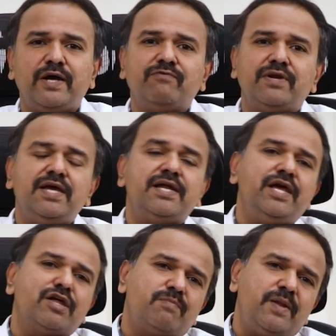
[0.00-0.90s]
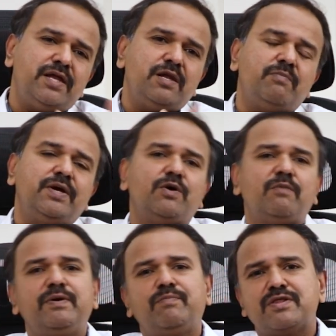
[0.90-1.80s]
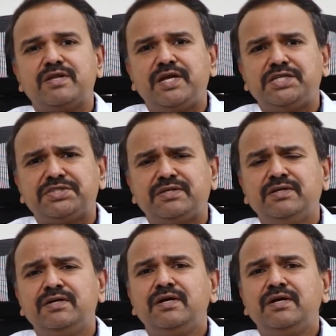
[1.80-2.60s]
I have clearly explained in my topic presentation,